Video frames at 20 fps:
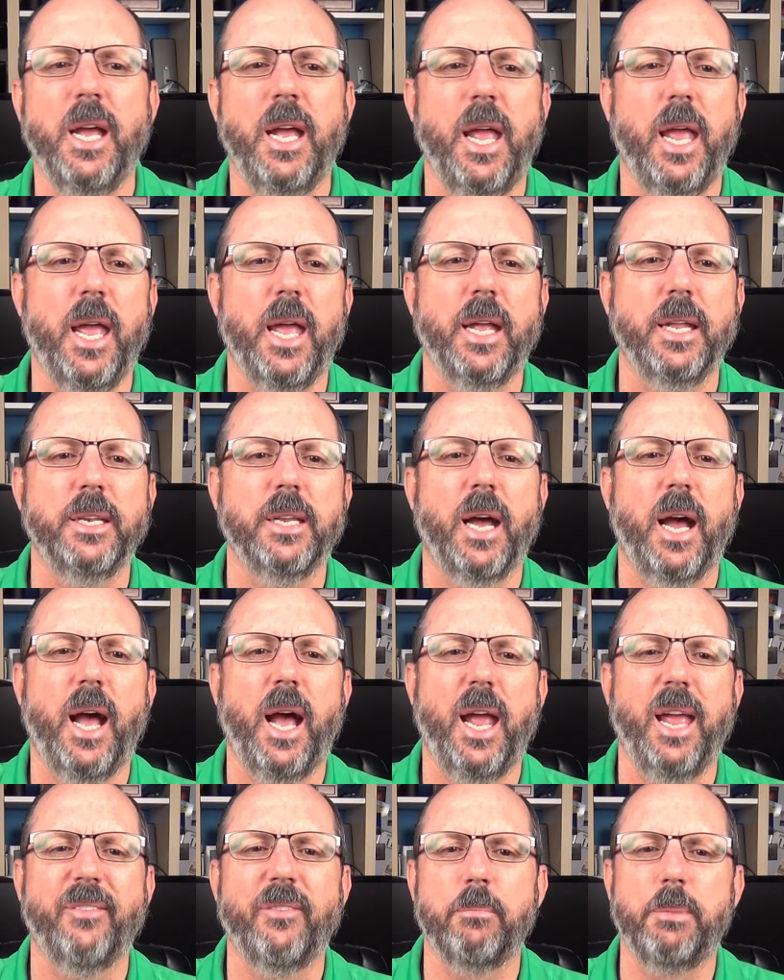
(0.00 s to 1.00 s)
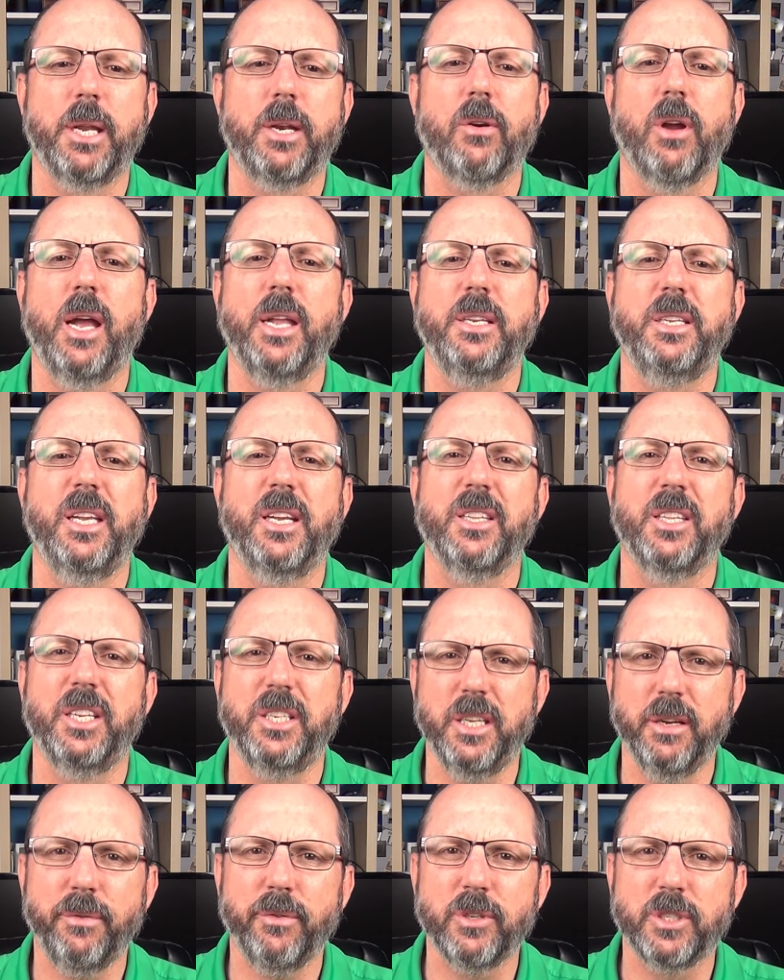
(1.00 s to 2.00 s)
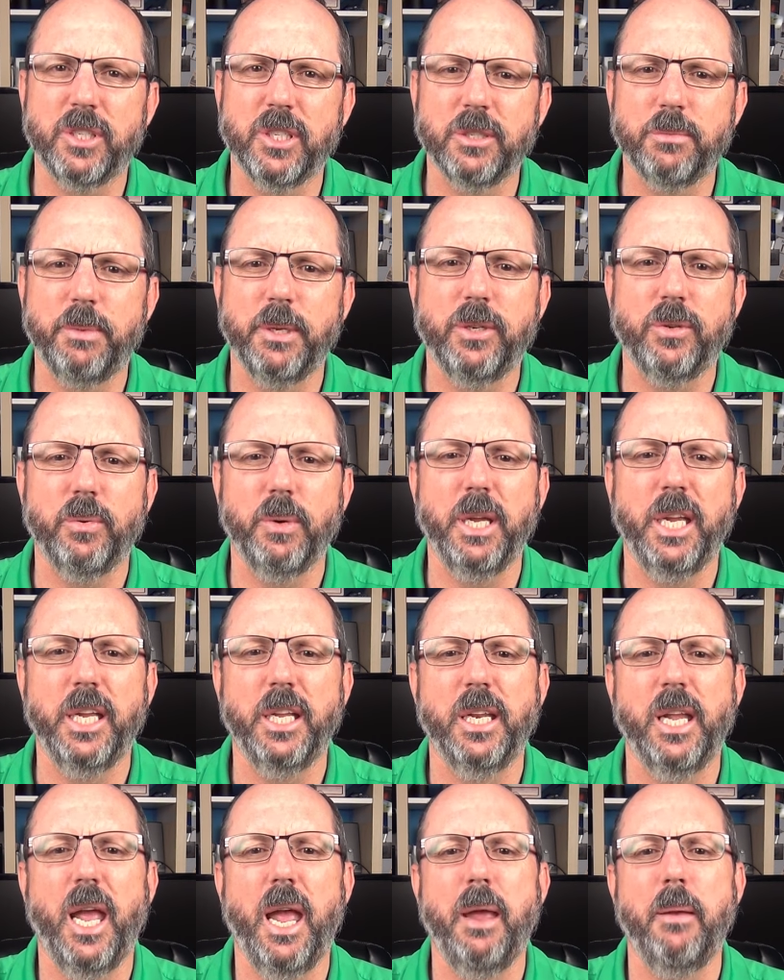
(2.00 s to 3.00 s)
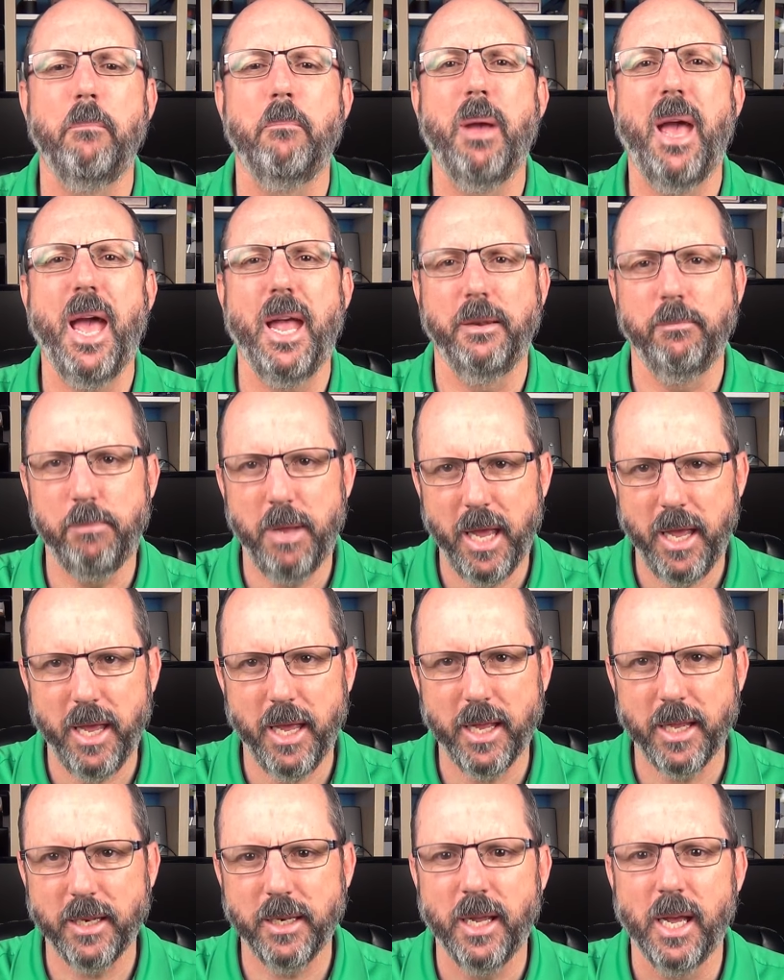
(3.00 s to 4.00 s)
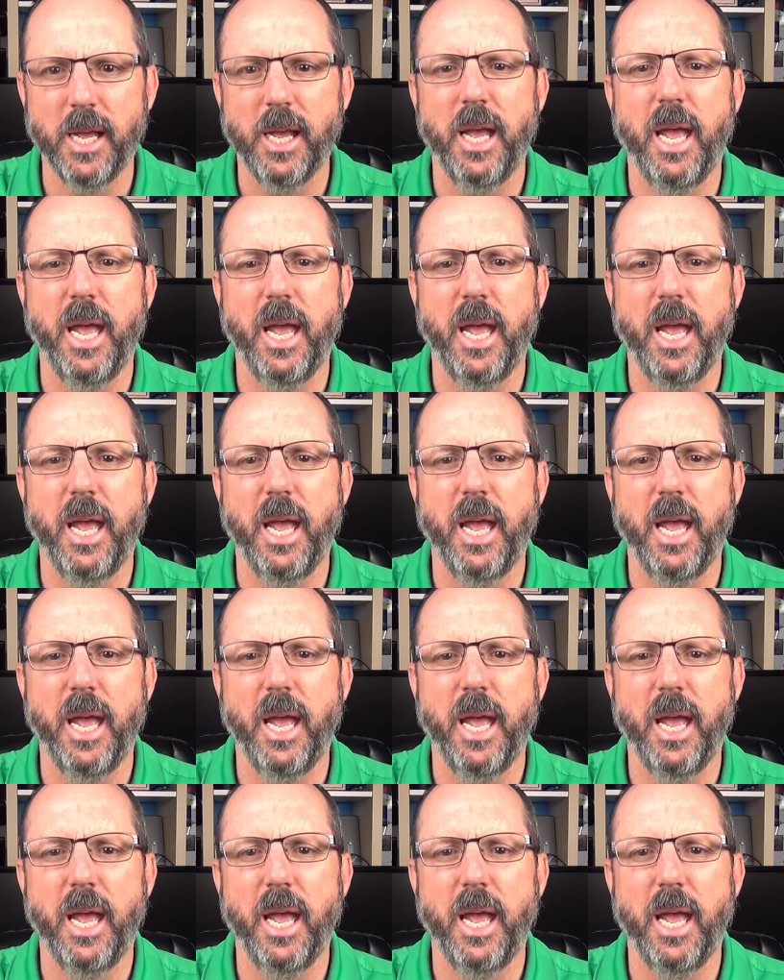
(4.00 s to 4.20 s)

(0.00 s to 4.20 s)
And I have a better idea in the differences between a bad pen